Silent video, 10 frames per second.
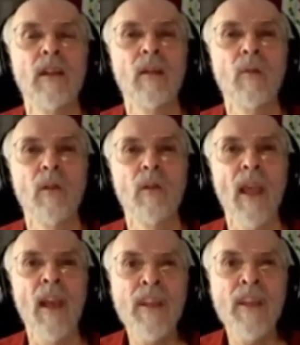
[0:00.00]

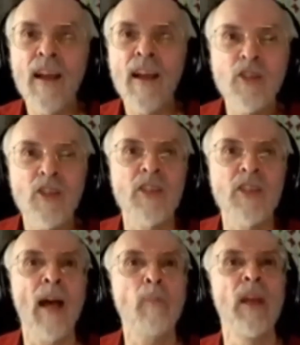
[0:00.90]
anything else that's
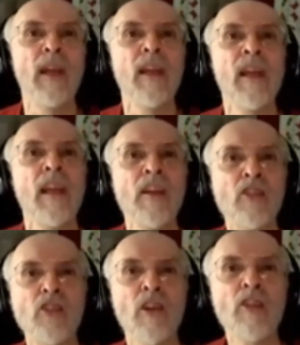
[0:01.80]
happening. It's
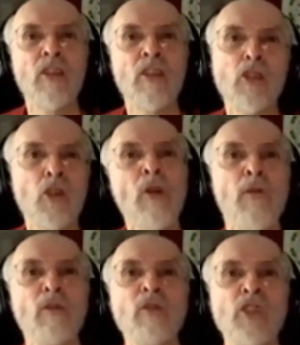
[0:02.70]
just the two of you
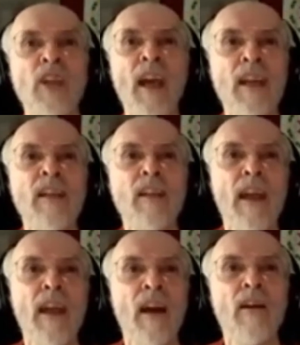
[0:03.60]
standing
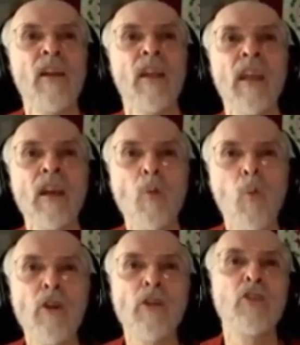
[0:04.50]
there in a
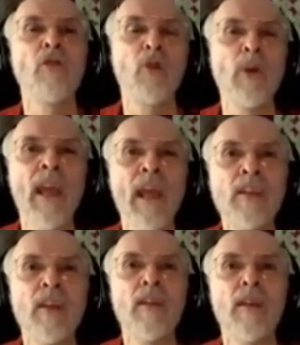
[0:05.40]
world you've created
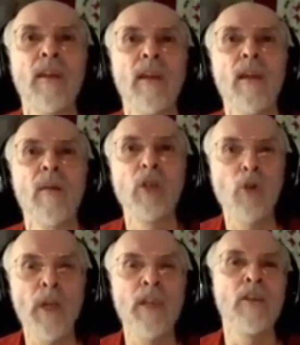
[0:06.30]

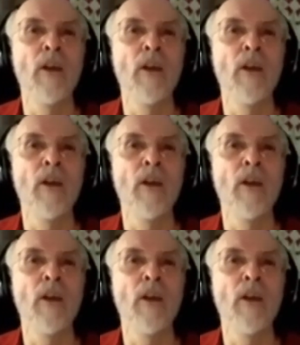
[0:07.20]
between you.